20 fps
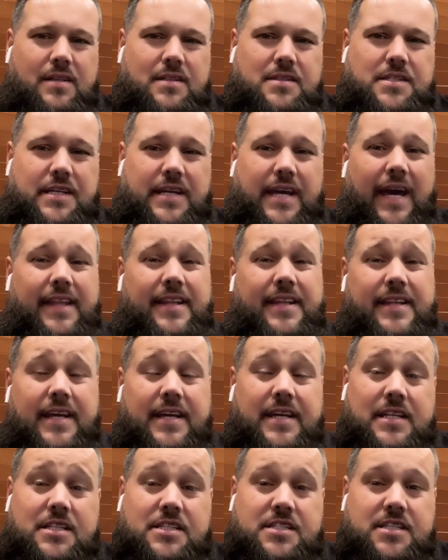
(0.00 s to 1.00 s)
Together they
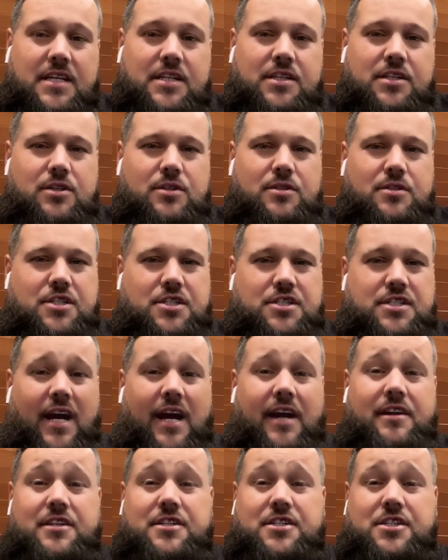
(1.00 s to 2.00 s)
continued to
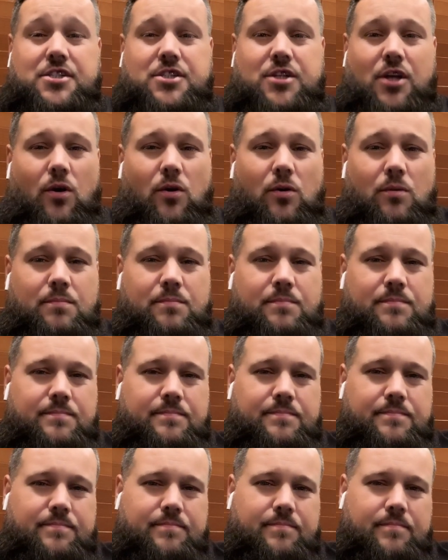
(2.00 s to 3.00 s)
Jairus' home.
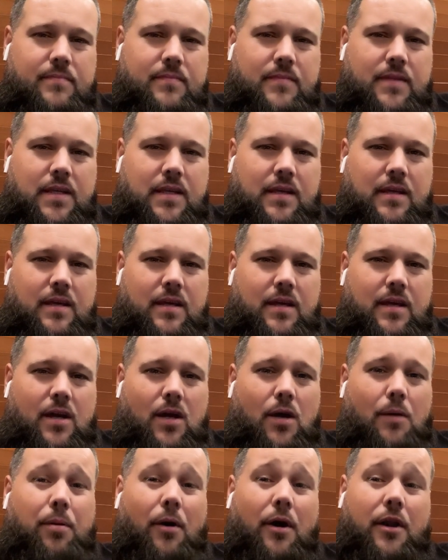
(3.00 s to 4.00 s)

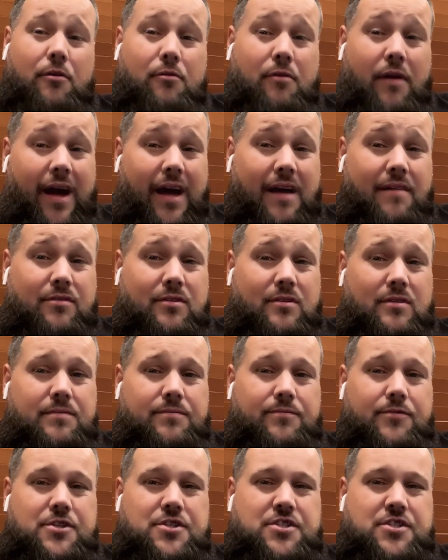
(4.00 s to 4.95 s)
Upon arrival, the